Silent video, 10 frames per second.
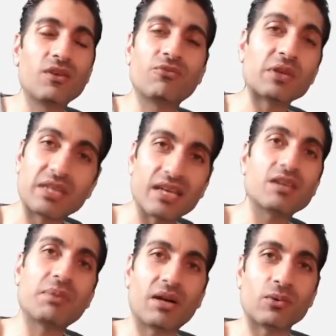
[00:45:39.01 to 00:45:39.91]
Forget
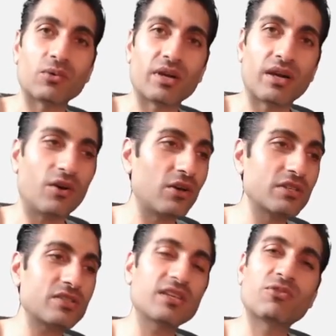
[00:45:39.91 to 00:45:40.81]
about all that.
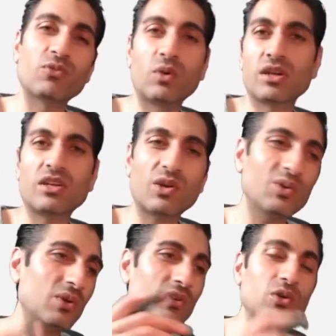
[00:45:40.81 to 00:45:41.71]
Honestly, if you want to
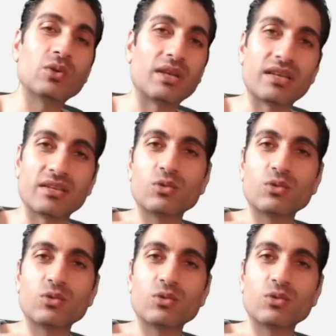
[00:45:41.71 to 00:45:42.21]
know, Google it.